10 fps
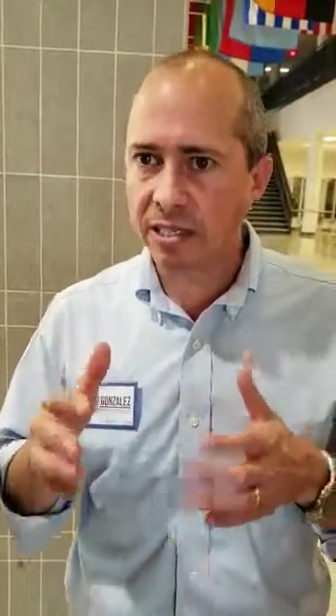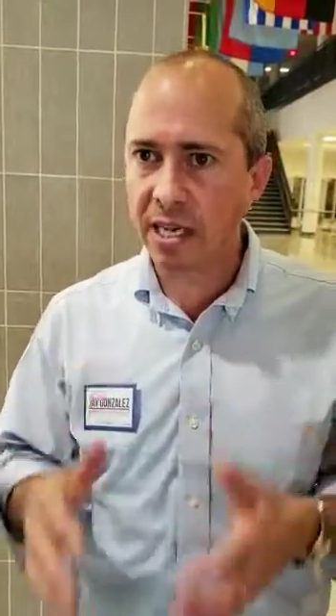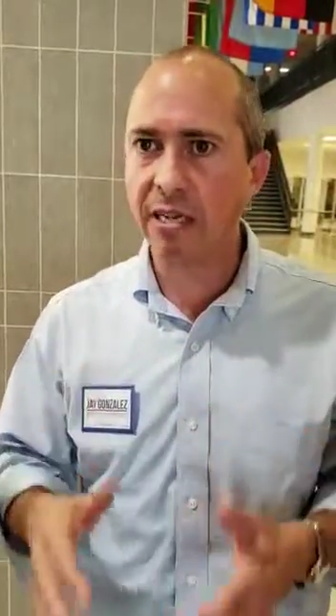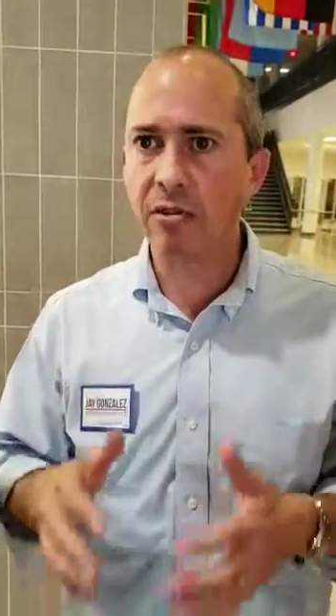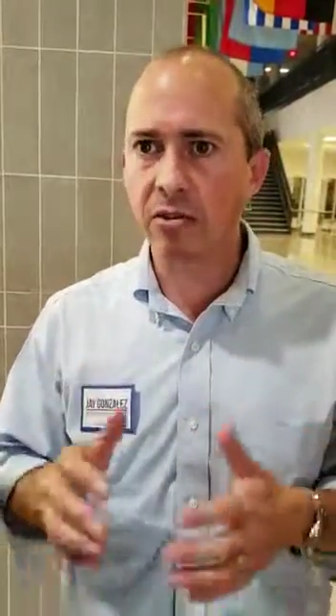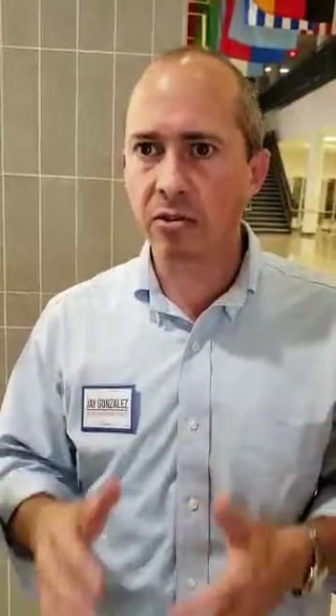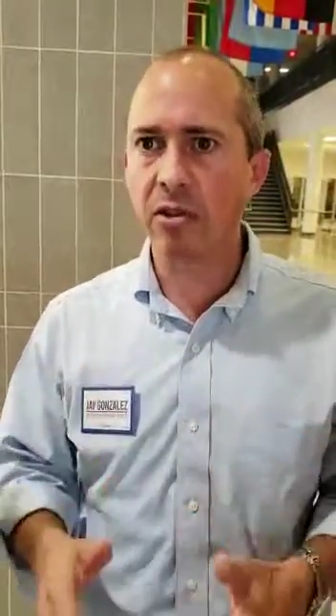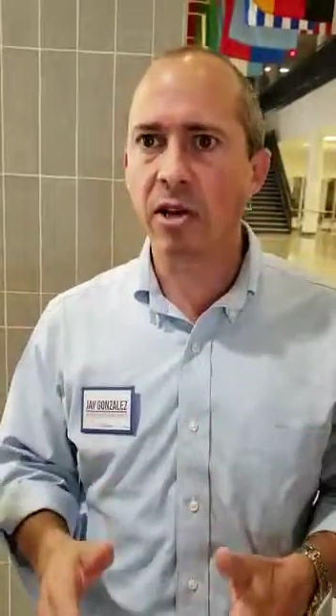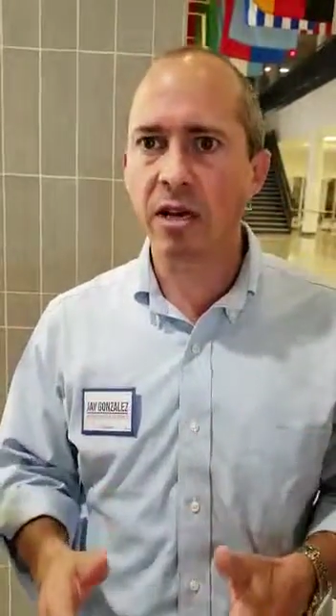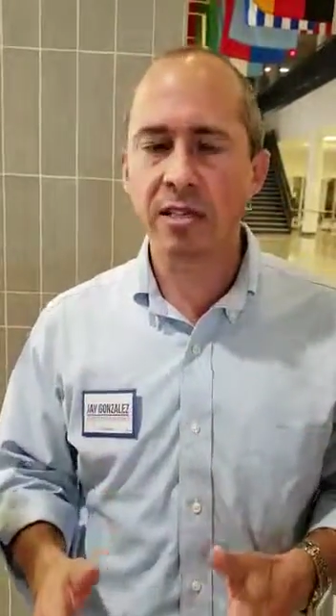state and
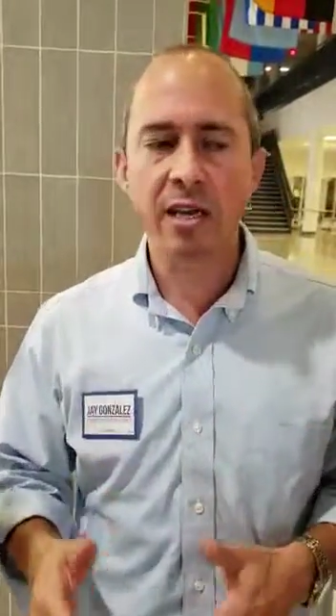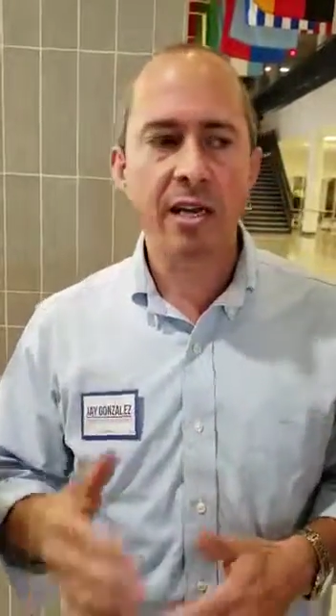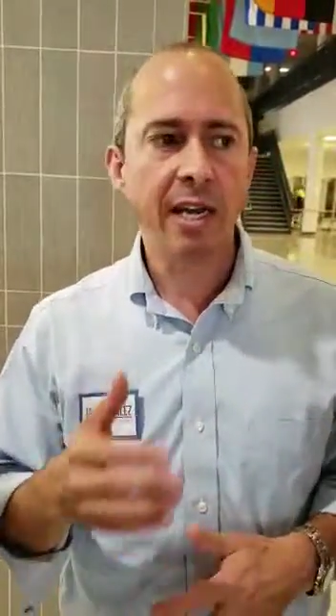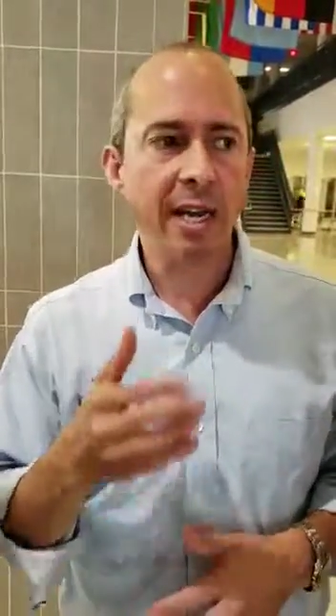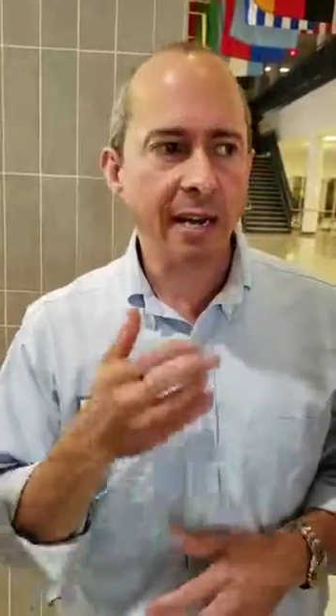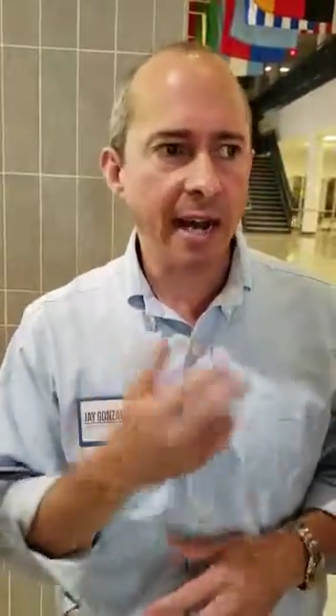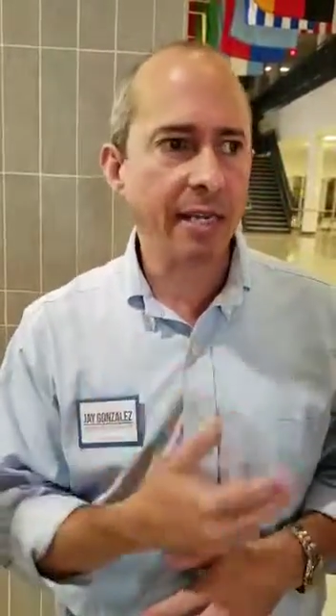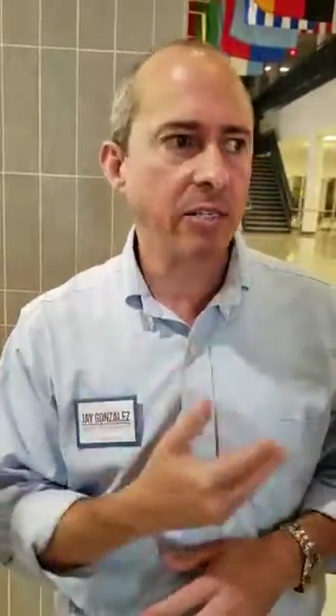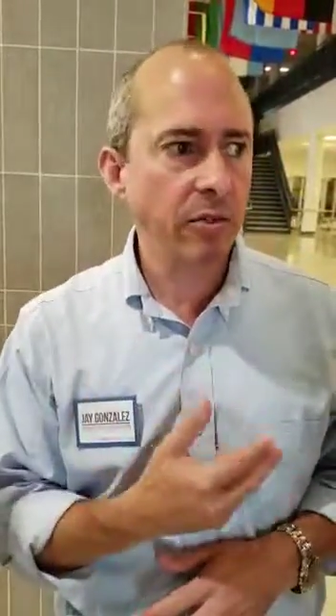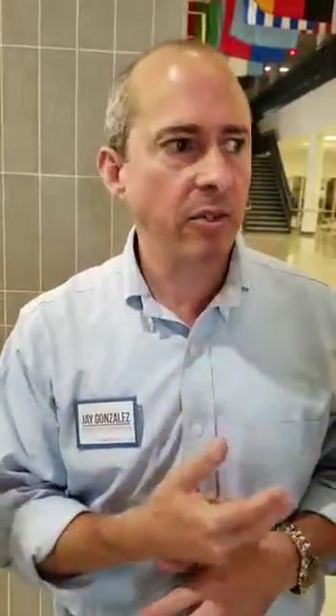local laws and
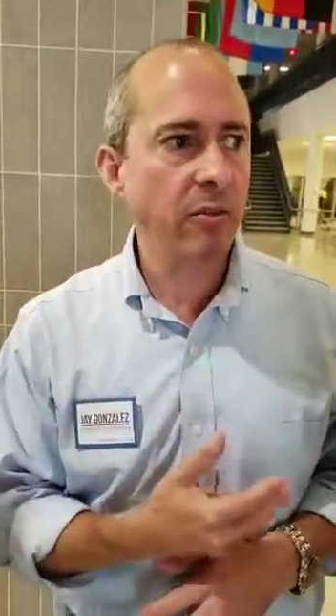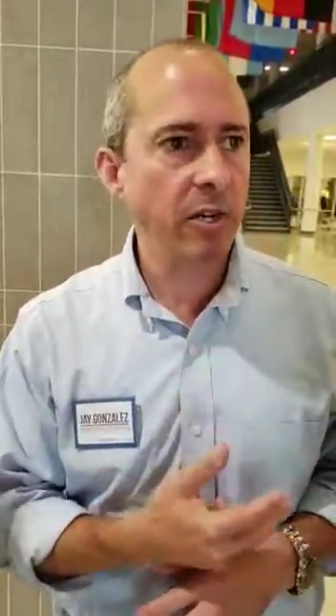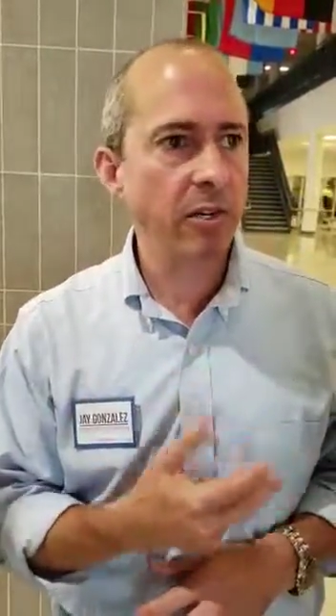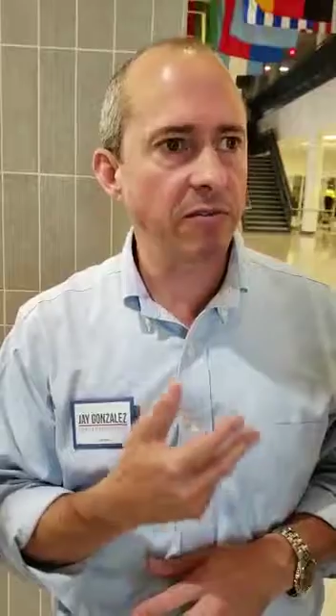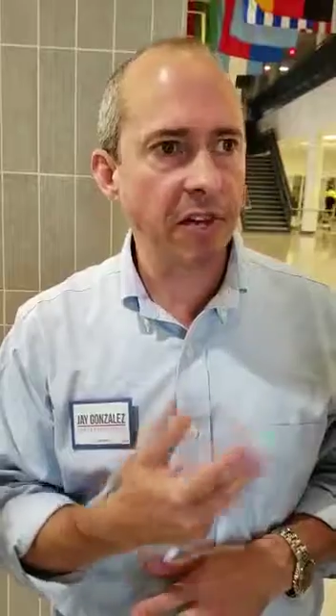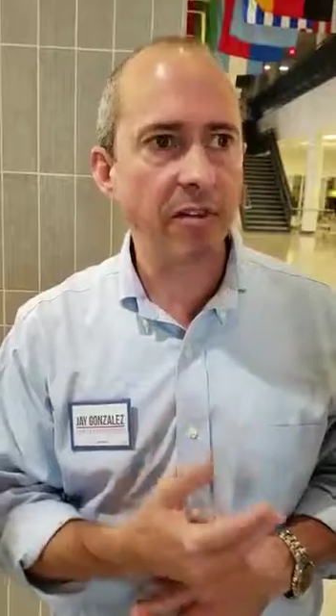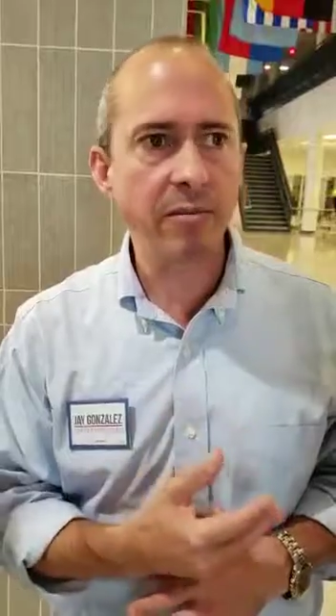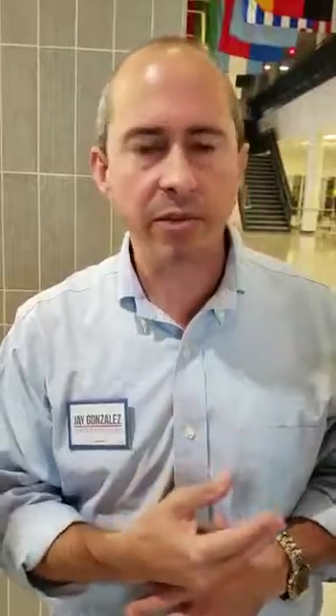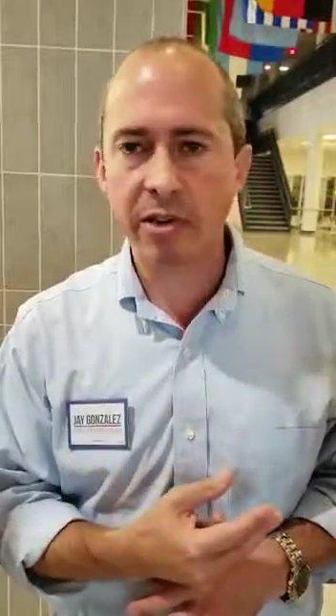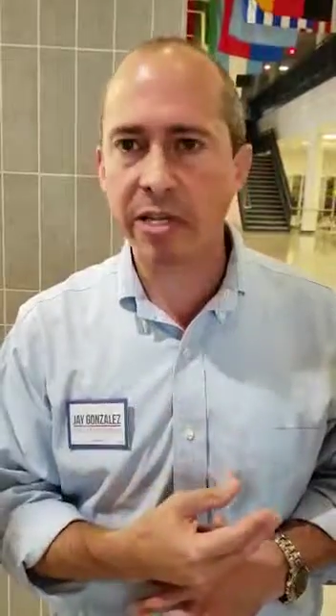not doing the work of
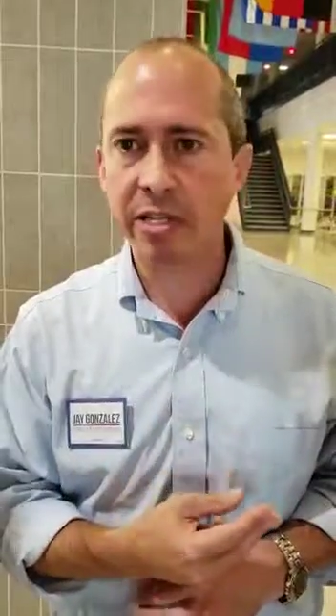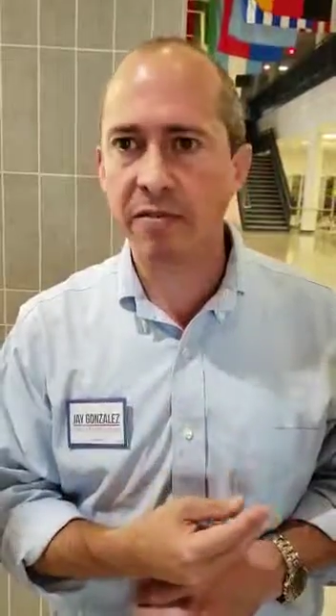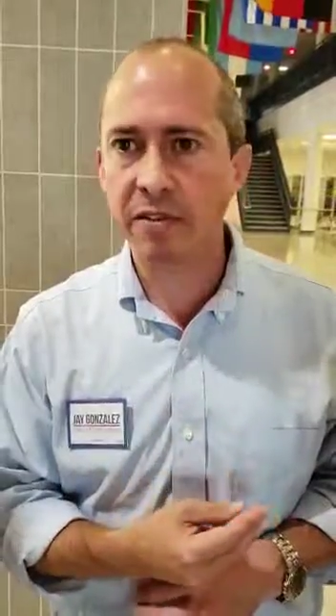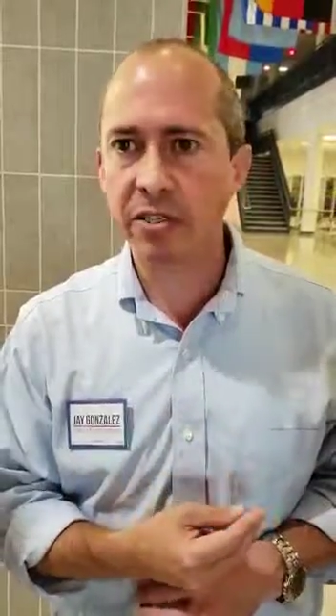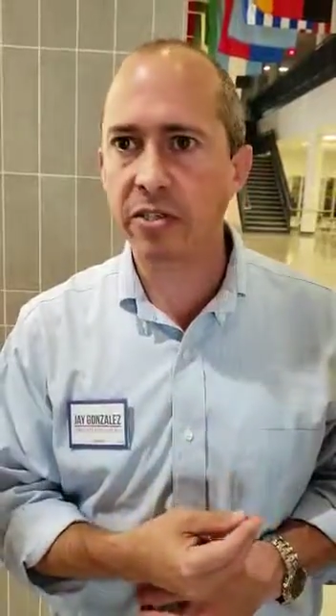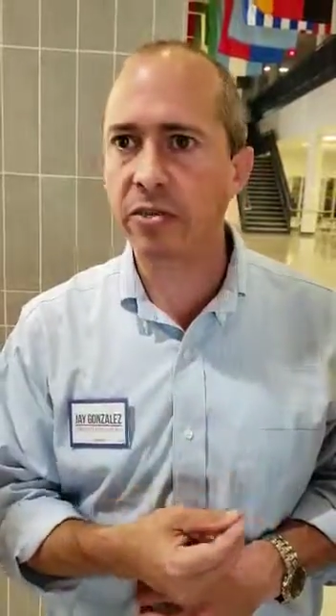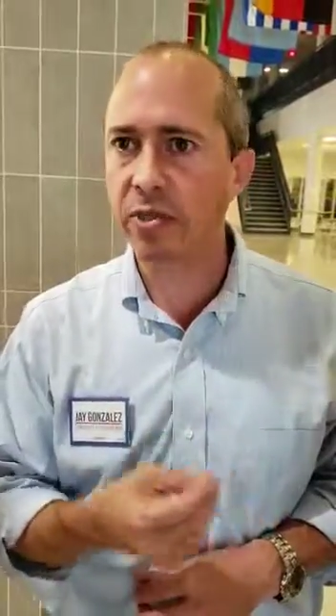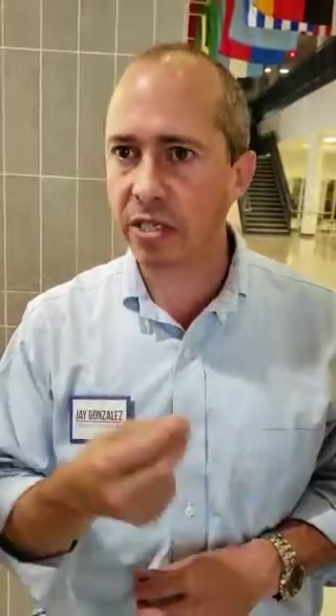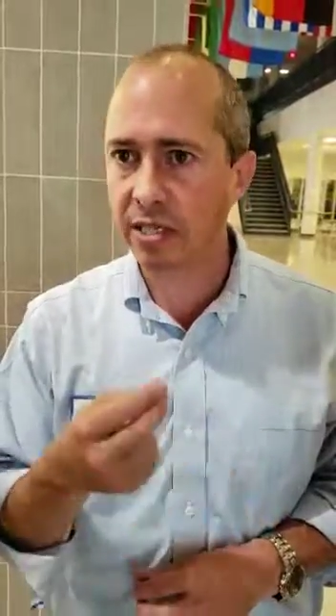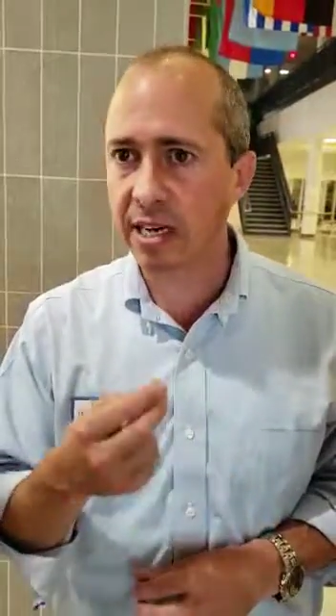federal immigration
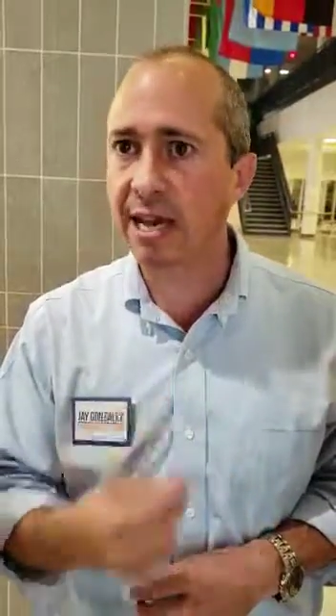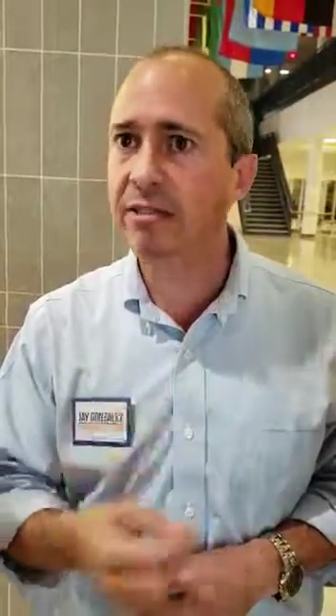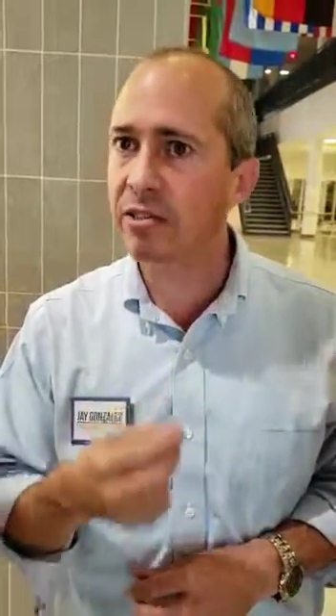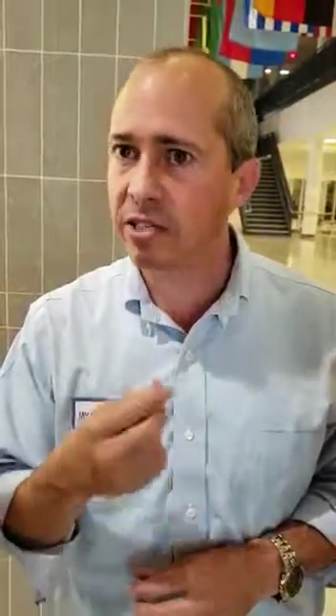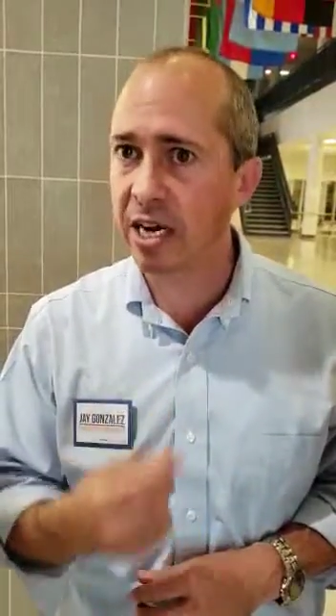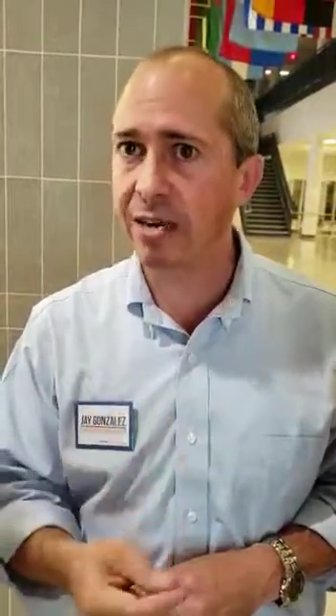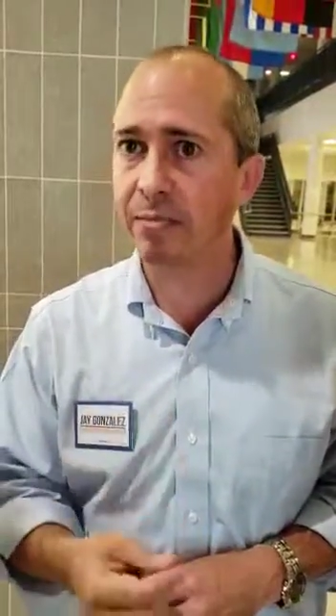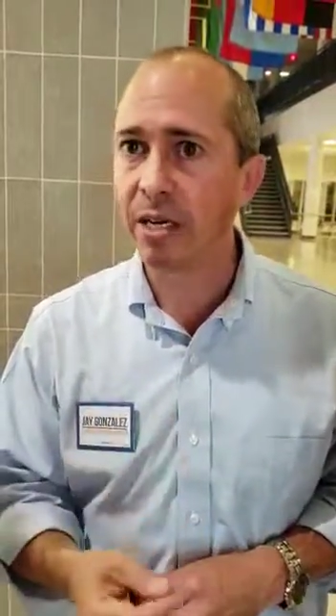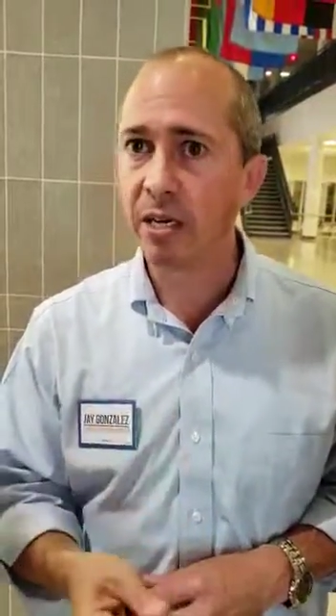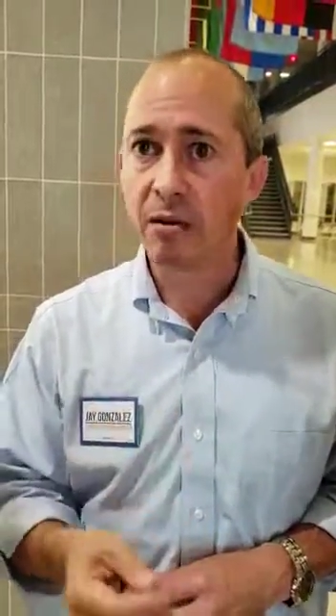officials, which is not their job.